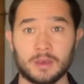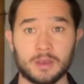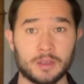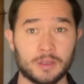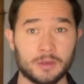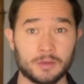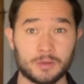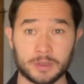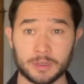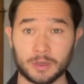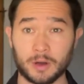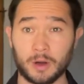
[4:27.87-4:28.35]

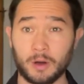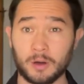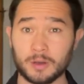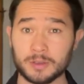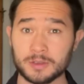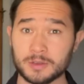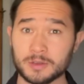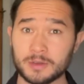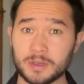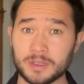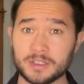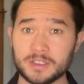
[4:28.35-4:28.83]
You could
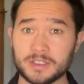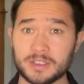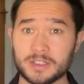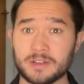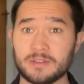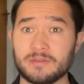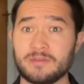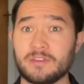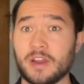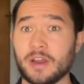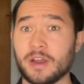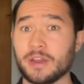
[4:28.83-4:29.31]
also consider
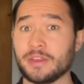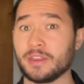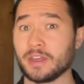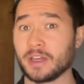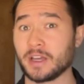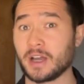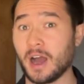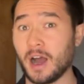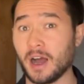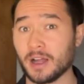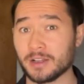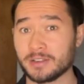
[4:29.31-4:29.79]
varying the
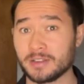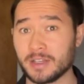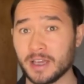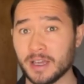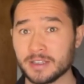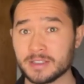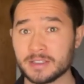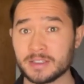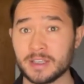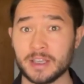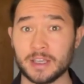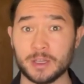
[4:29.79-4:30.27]

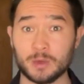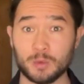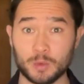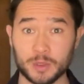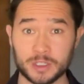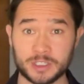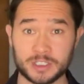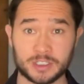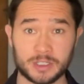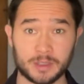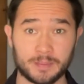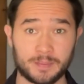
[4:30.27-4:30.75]
context in
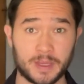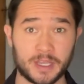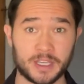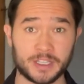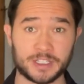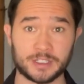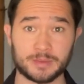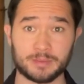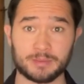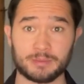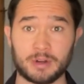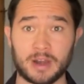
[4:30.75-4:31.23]
which the
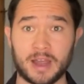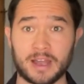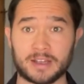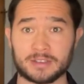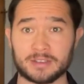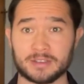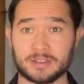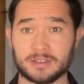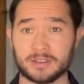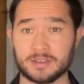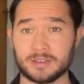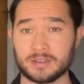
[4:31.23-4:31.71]
patient
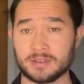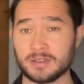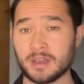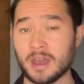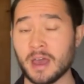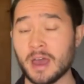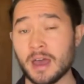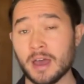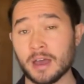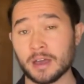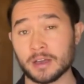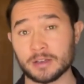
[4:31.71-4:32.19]
practices,
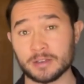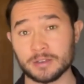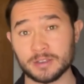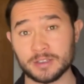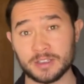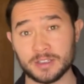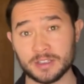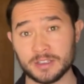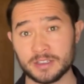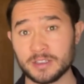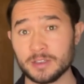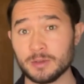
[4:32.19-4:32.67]

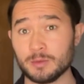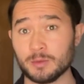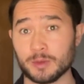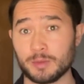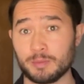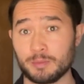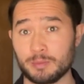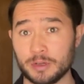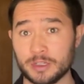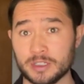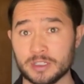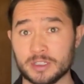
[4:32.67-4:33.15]
consistent
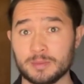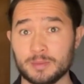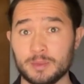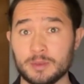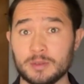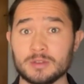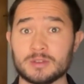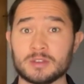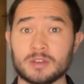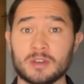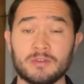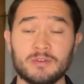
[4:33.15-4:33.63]
with
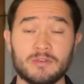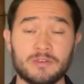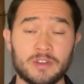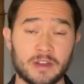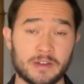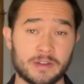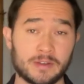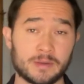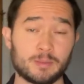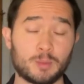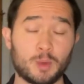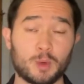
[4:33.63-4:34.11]
principles of
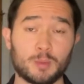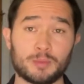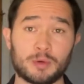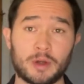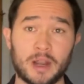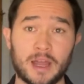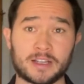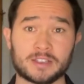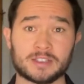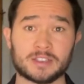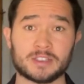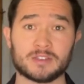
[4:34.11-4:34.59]
variable
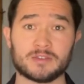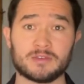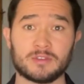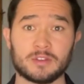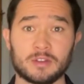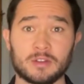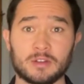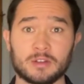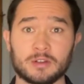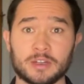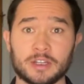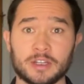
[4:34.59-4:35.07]
practice for
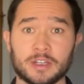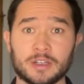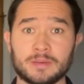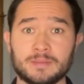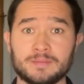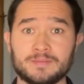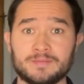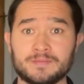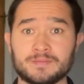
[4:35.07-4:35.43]
learning.